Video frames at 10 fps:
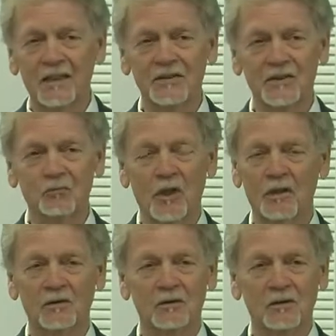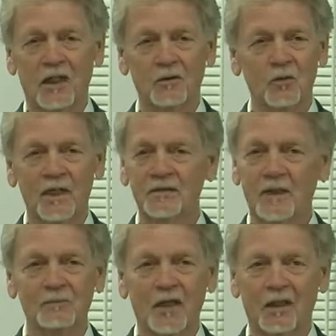I said, Well, in a lot of
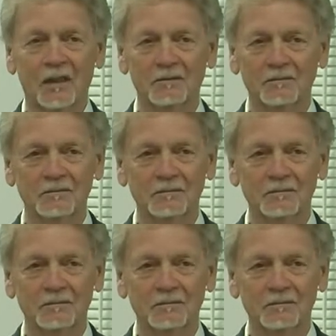ways, I'm not.